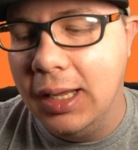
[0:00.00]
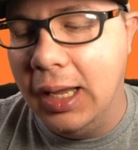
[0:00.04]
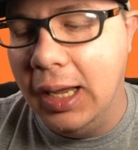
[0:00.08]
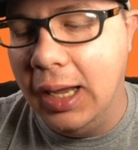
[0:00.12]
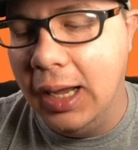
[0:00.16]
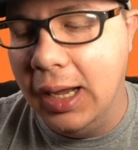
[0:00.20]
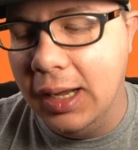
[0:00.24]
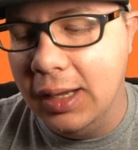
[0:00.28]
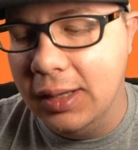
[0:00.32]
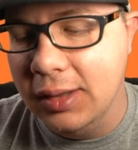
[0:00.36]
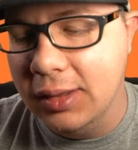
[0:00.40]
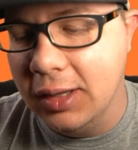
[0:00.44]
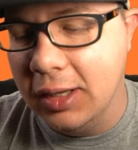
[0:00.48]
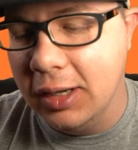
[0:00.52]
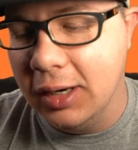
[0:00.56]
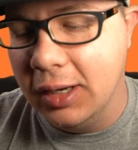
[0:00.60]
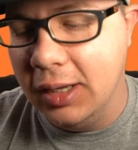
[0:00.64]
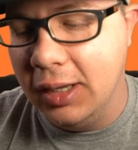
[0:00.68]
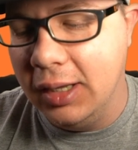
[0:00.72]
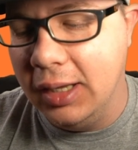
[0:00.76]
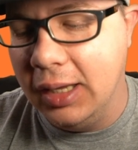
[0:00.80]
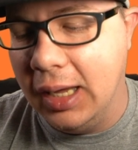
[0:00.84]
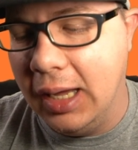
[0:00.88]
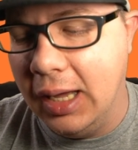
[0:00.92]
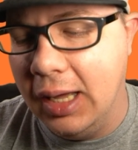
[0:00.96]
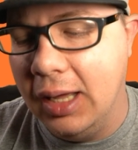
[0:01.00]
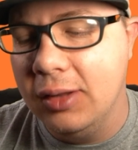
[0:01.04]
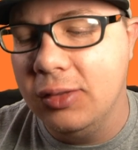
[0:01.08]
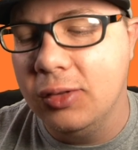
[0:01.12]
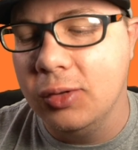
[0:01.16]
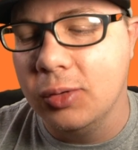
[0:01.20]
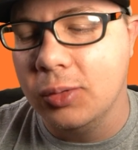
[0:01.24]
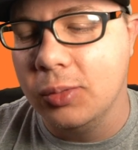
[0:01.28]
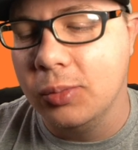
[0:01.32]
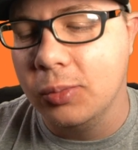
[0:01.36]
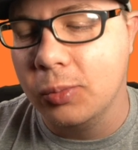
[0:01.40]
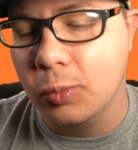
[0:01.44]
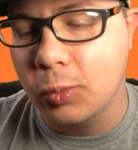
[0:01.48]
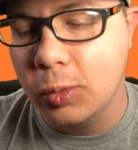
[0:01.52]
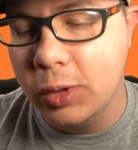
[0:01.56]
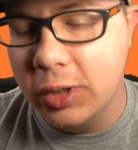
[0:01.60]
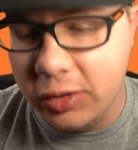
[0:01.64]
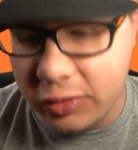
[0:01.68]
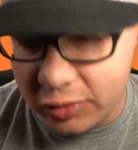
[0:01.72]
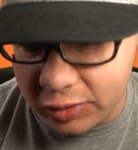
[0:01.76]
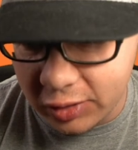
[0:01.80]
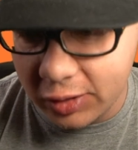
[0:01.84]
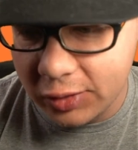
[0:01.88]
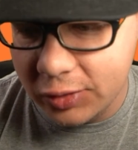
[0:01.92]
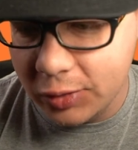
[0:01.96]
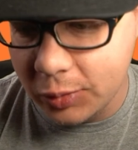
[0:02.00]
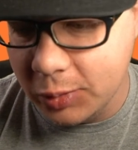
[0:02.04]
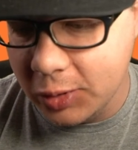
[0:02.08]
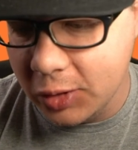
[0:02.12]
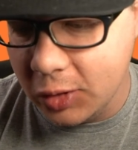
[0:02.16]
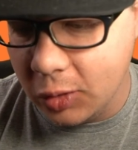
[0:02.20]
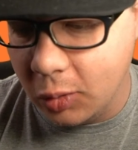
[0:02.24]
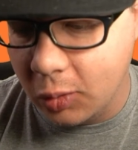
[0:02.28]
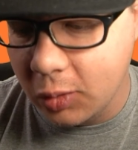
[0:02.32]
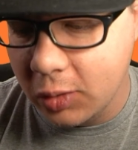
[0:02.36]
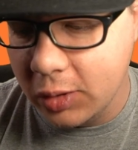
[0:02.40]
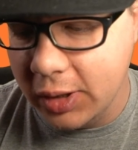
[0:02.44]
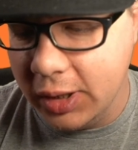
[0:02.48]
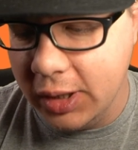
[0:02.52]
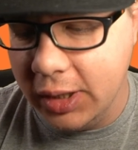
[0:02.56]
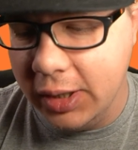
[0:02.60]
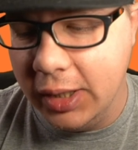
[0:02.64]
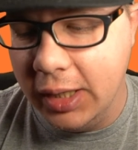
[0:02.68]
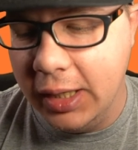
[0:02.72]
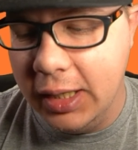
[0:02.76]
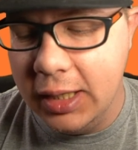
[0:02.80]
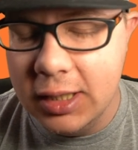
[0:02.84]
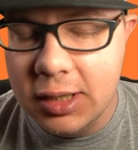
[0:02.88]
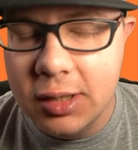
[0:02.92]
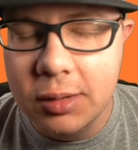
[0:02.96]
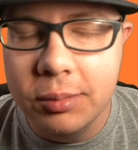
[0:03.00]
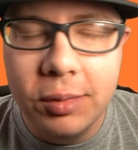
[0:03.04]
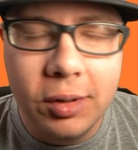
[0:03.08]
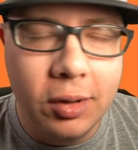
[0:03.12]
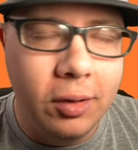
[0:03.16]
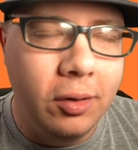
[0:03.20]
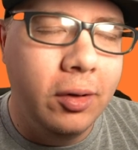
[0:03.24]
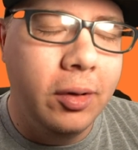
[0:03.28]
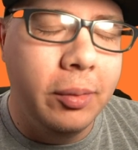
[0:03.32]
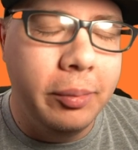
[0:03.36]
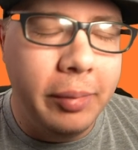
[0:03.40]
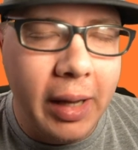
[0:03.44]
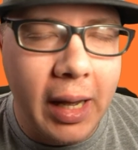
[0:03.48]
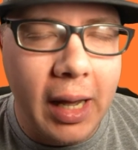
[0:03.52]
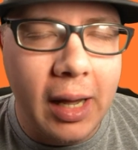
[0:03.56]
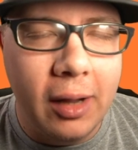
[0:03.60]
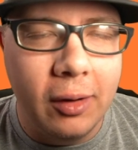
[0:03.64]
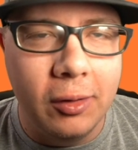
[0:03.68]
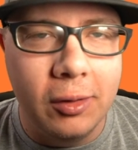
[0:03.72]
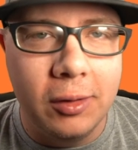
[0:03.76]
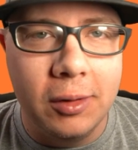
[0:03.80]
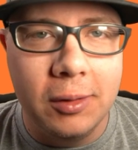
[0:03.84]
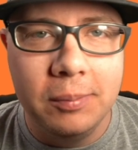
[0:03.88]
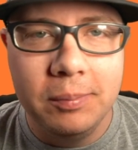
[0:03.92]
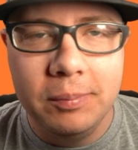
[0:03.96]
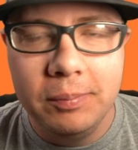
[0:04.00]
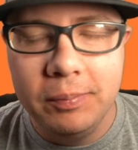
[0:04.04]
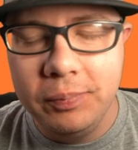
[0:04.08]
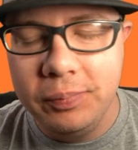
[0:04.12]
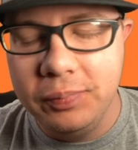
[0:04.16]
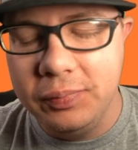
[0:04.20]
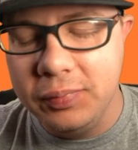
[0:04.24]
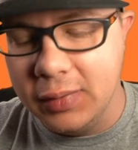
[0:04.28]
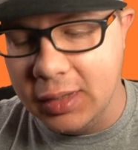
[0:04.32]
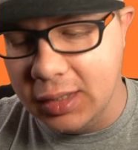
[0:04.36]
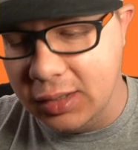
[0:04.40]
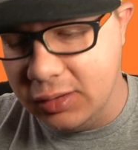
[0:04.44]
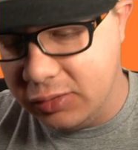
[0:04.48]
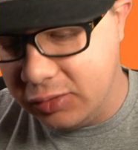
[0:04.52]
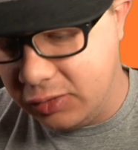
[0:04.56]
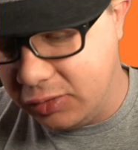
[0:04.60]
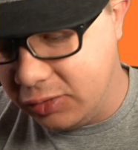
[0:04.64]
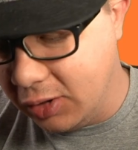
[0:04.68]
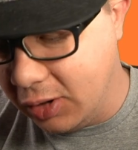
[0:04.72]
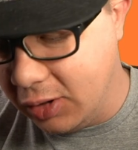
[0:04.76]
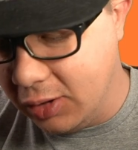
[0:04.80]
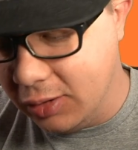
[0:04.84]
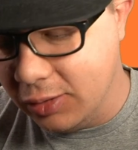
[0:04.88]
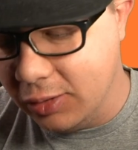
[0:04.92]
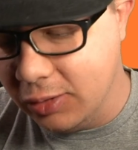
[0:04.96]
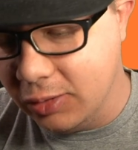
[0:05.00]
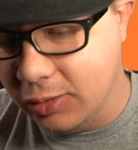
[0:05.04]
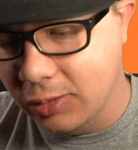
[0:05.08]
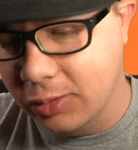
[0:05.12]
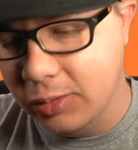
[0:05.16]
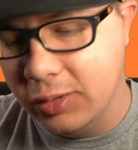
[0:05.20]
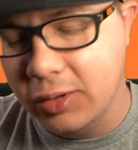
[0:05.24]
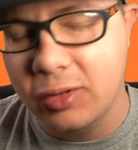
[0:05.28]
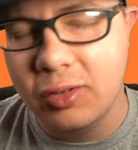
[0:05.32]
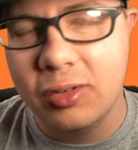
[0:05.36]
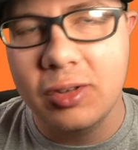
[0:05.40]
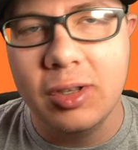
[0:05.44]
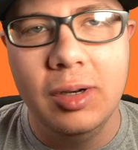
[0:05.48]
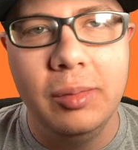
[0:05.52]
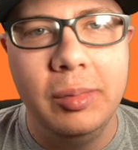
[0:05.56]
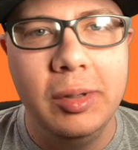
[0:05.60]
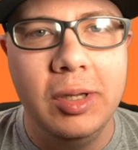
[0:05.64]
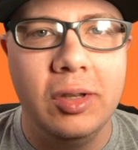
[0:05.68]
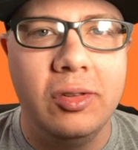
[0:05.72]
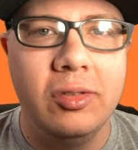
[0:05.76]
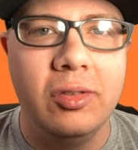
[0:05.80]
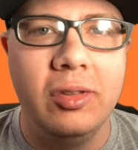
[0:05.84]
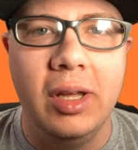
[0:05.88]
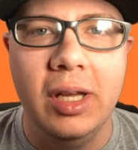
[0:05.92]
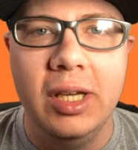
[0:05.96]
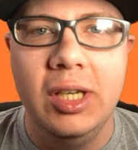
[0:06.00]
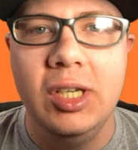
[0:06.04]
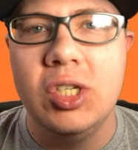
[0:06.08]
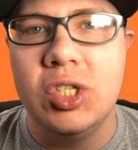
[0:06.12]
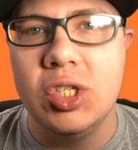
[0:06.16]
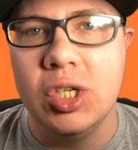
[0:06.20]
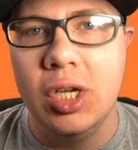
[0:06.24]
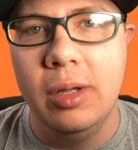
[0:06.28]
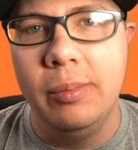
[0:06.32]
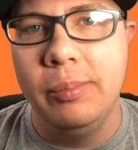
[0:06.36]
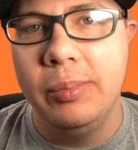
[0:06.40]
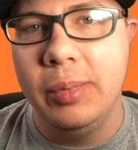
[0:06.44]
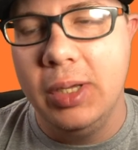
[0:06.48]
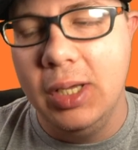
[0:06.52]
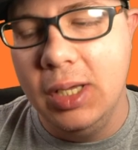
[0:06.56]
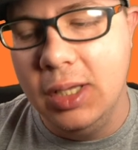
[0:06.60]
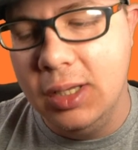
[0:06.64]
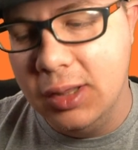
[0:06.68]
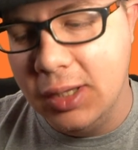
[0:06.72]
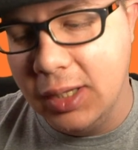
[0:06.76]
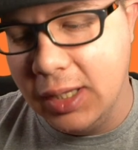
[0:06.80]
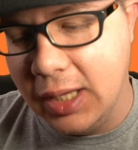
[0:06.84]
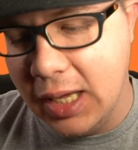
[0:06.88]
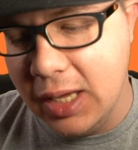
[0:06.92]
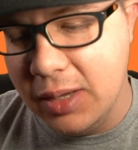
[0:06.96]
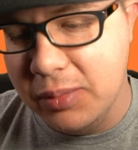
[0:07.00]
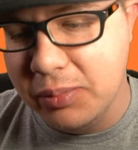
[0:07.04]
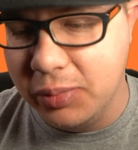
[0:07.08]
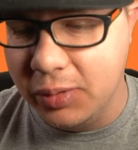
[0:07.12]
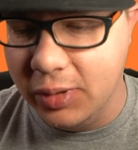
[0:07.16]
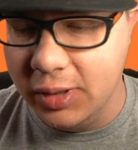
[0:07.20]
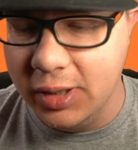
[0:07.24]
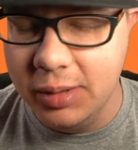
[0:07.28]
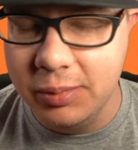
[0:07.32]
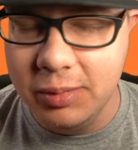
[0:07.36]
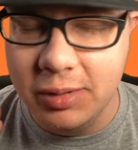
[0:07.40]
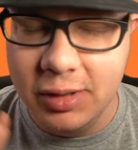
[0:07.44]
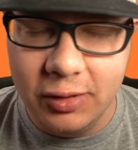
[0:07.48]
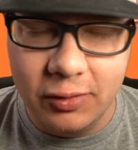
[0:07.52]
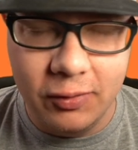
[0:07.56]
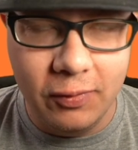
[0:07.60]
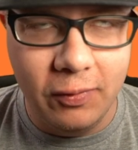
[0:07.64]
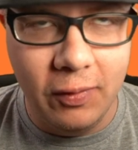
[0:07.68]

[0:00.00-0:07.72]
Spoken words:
and then I had to restart the recording in the middle of the battle, so there's going to be a slight jump in the gameplay, but that's